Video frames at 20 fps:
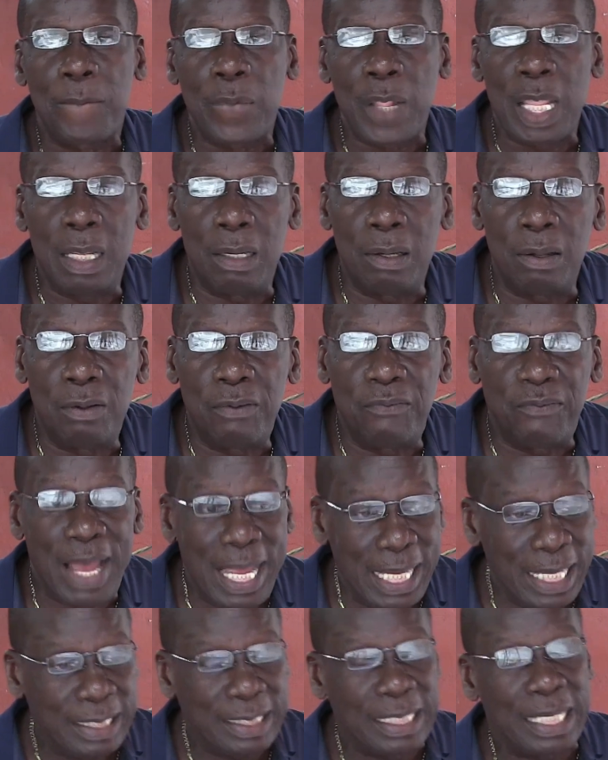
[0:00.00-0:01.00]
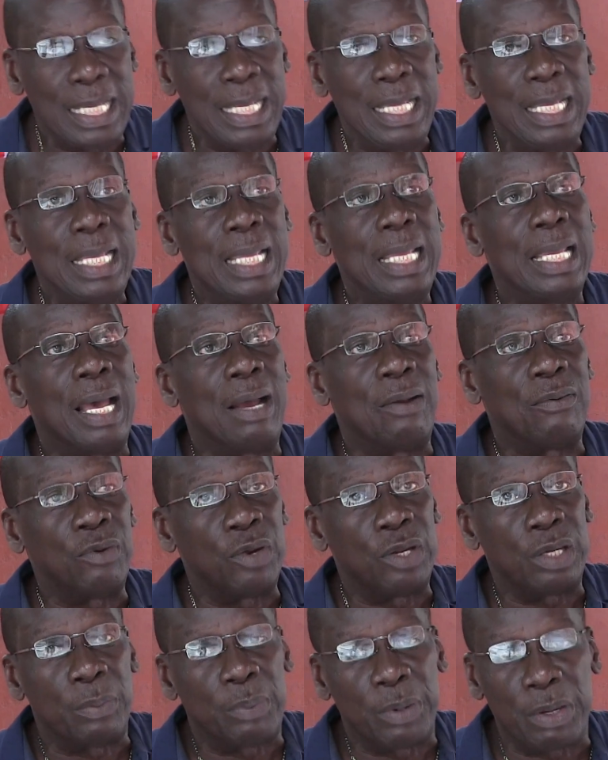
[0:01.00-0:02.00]
You know, find his key and
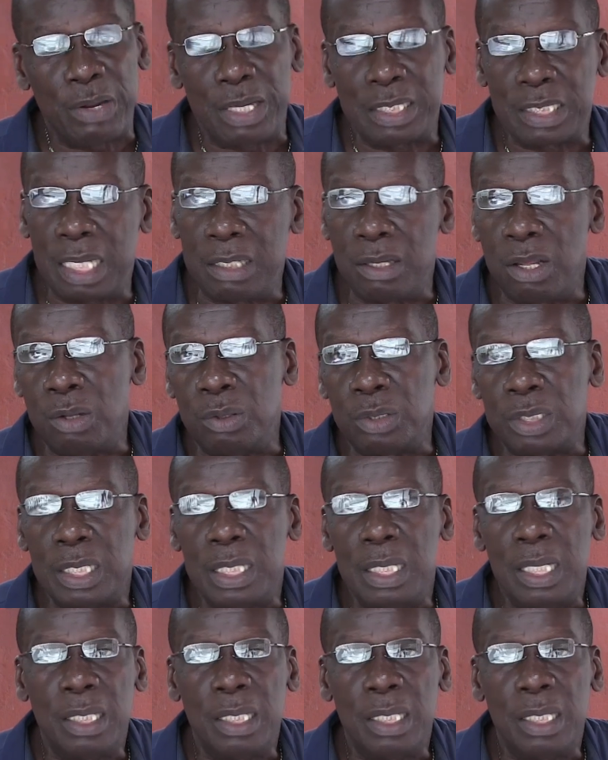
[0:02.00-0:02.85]
work the progression out.